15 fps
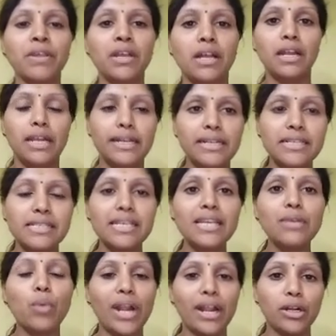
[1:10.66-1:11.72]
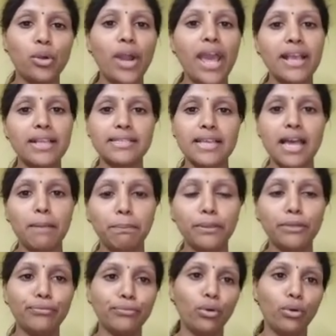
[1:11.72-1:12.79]
Let us see one good
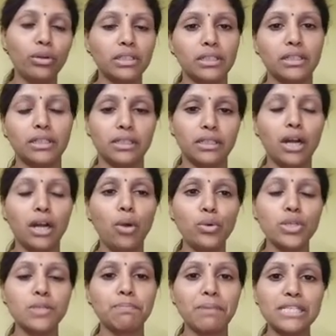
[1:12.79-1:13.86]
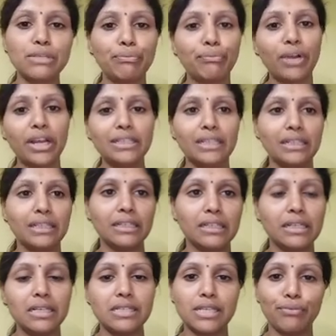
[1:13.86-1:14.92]
example for how to specify the
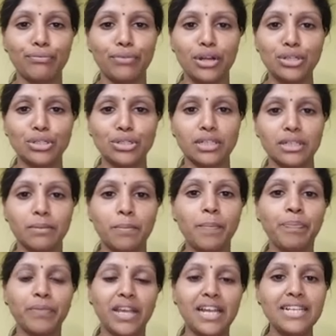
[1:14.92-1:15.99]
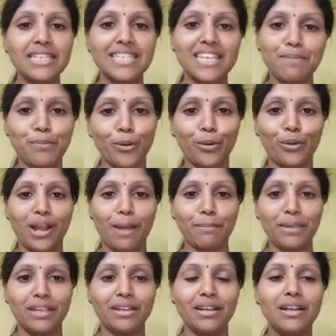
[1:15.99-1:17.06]
recursive function in C
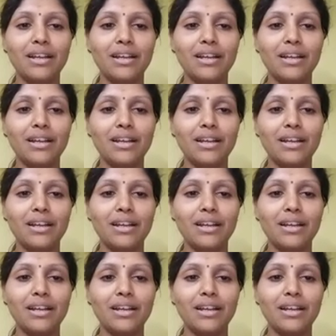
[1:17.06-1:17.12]
programming.